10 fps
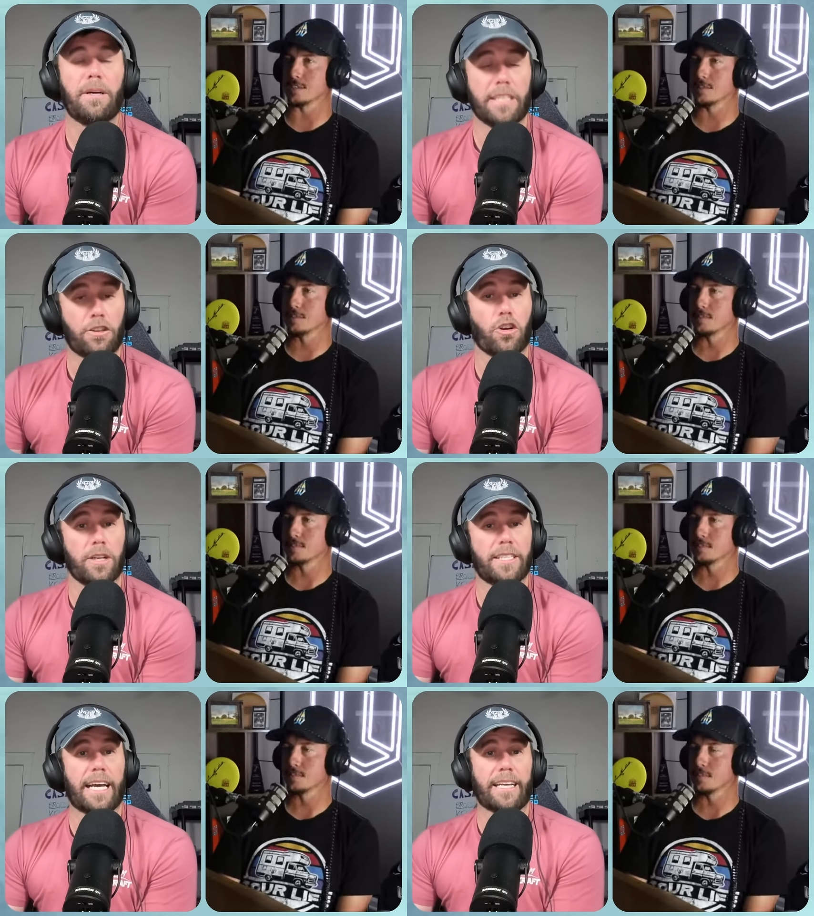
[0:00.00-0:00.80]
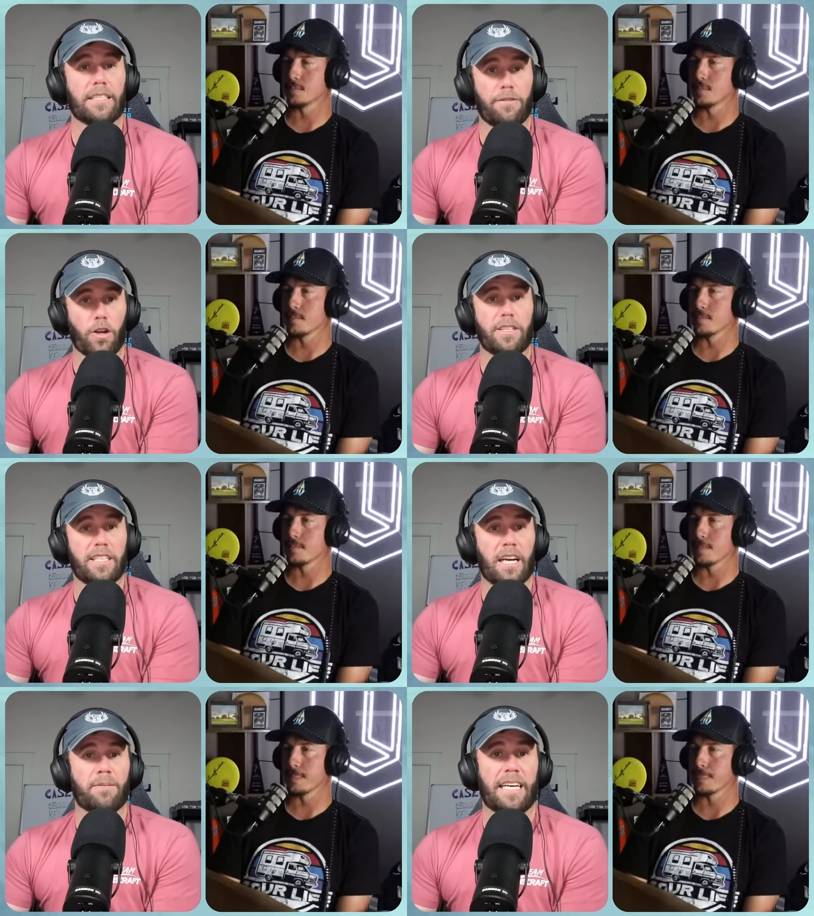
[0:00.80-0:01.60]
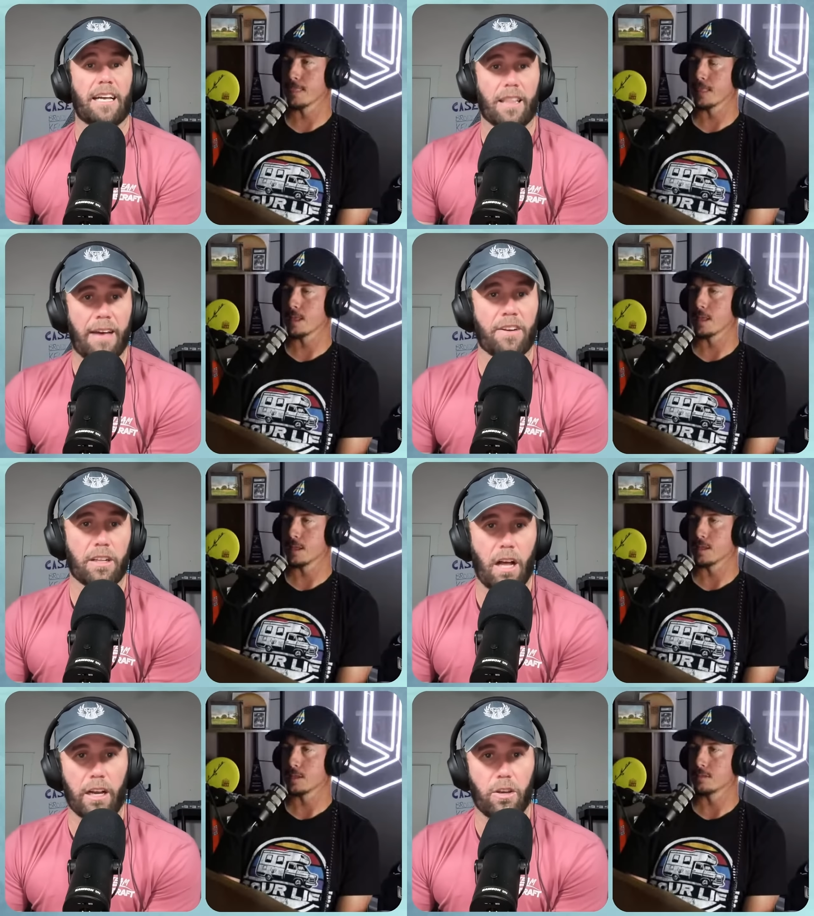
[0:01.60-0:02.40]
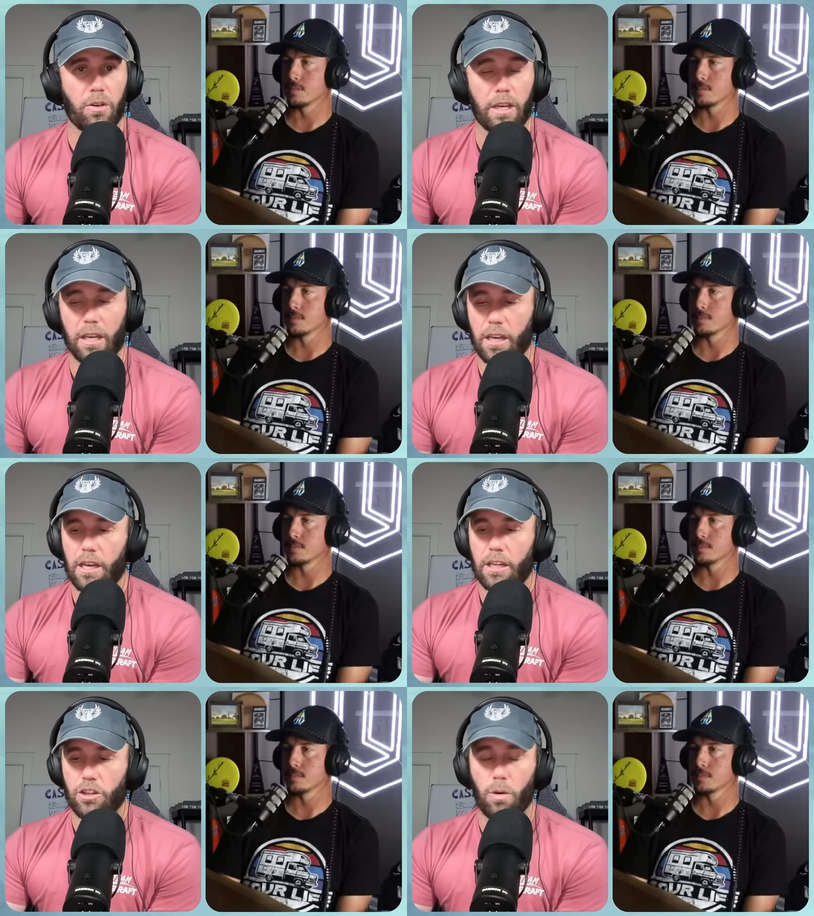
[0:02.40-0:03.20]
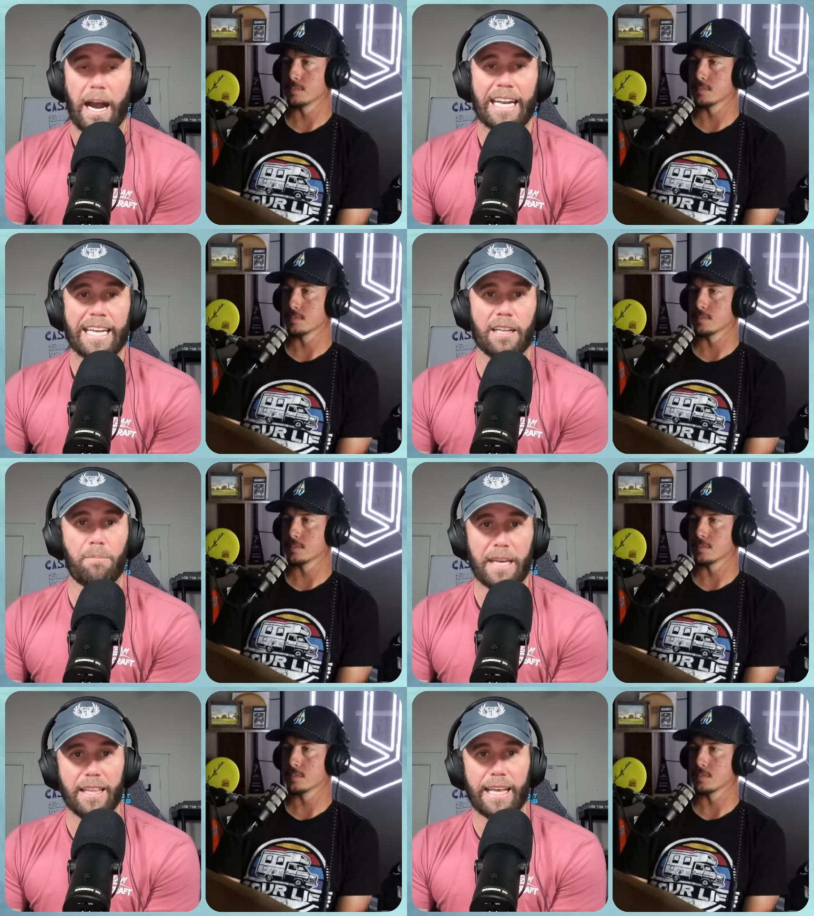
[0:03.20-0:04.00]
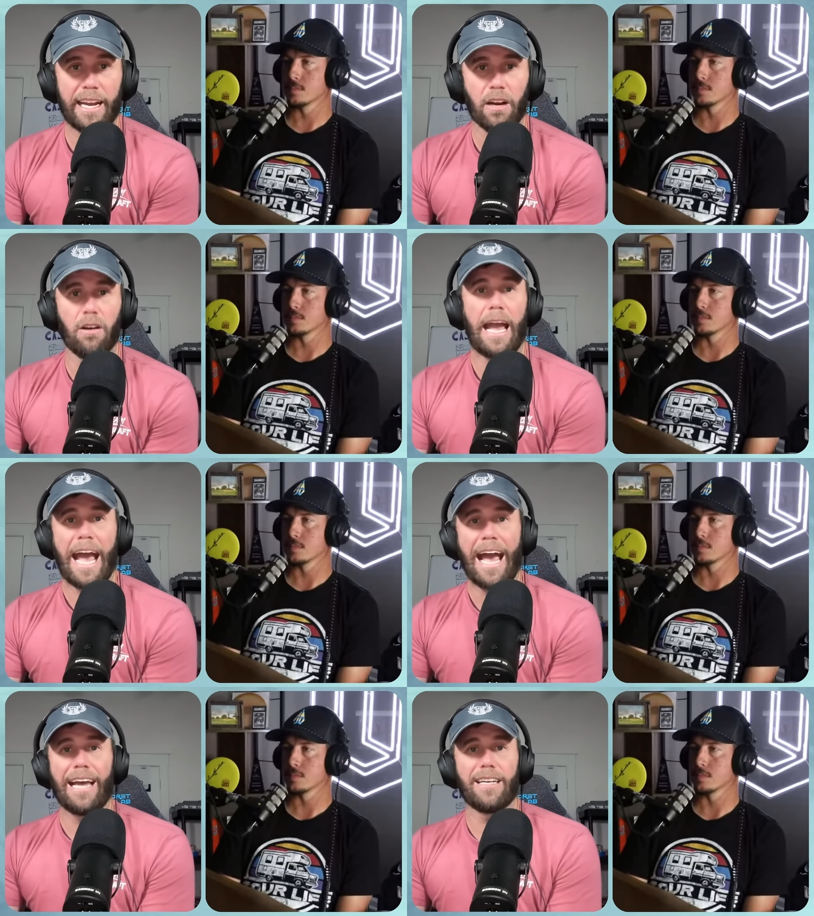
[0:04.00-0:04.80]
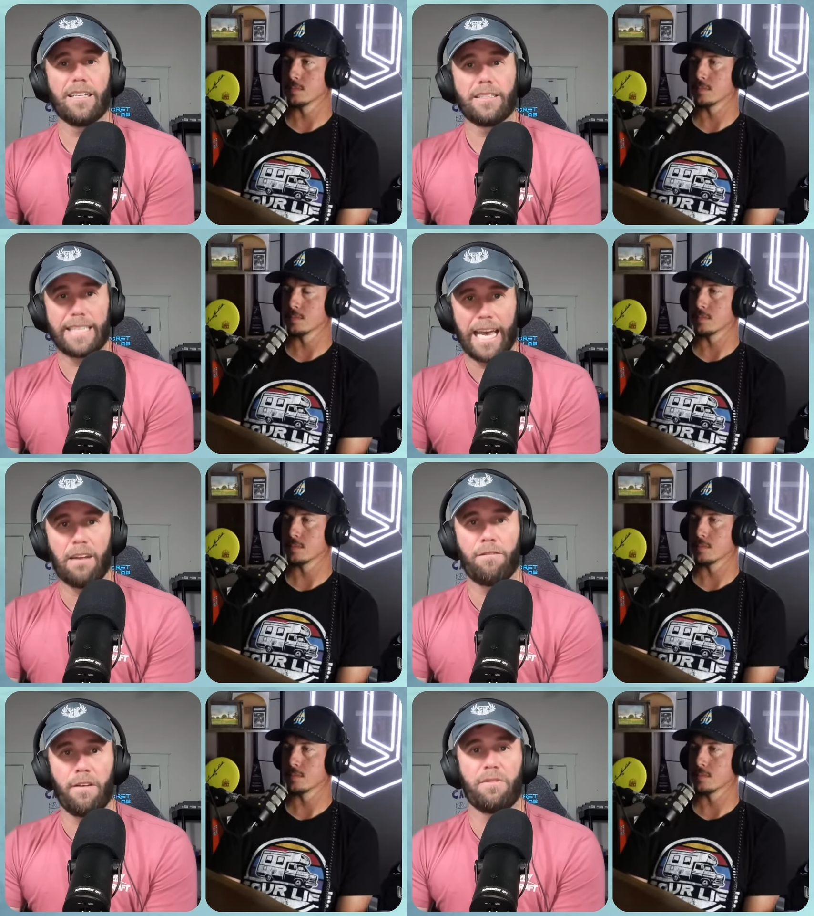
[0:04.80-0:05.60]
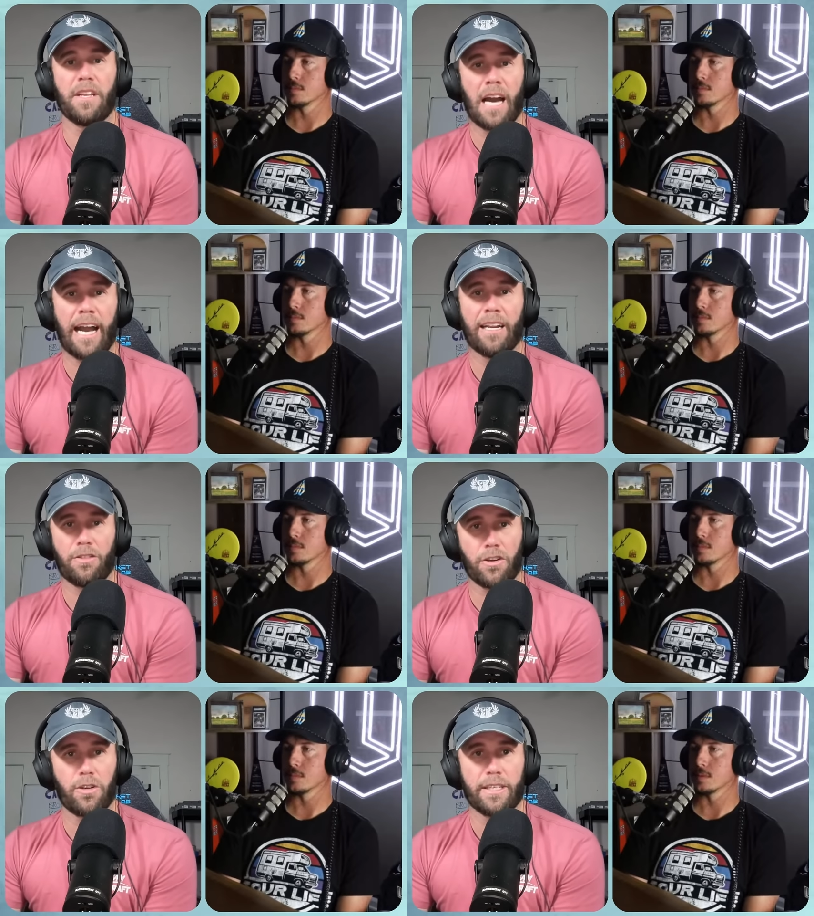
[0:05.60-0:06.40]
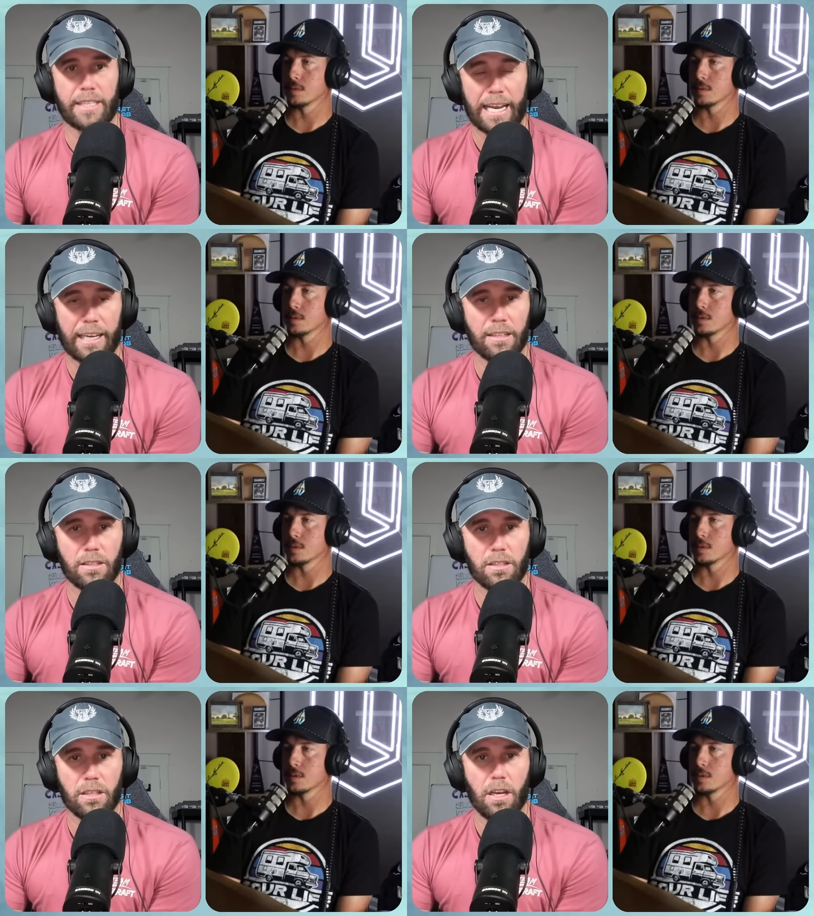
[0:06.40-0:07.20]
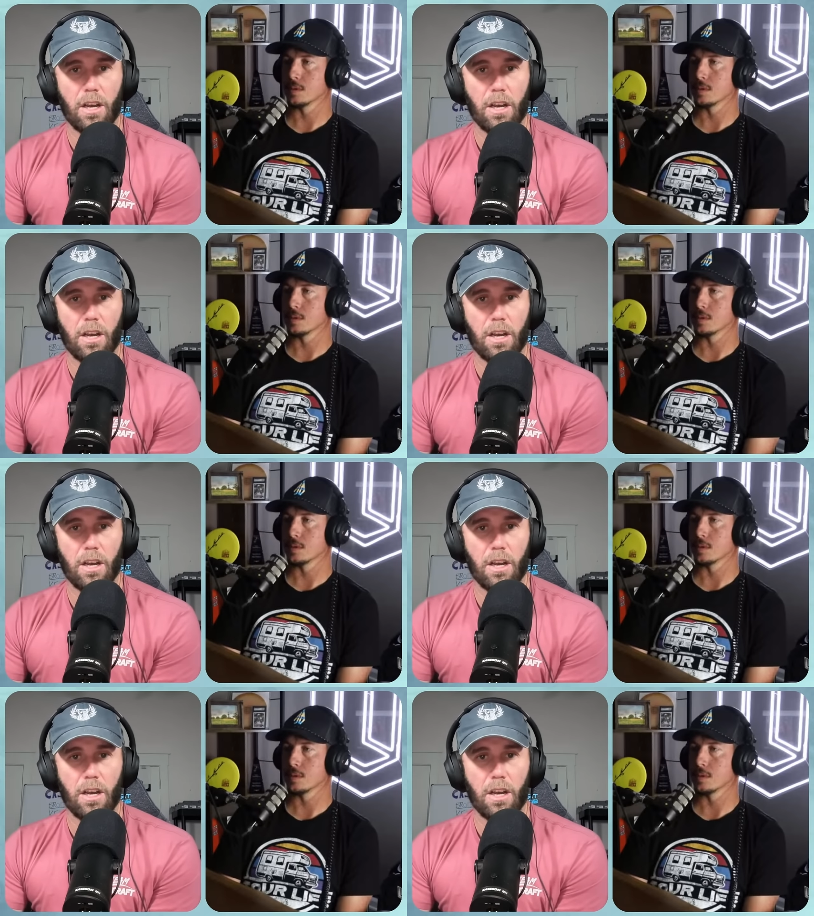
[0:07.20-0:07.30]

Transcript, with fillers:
Speaker 1: But is it 30 seconds? If our tee time's at 11 o'clock, Uli, do I need to be there at 10:59 and 30 seconds?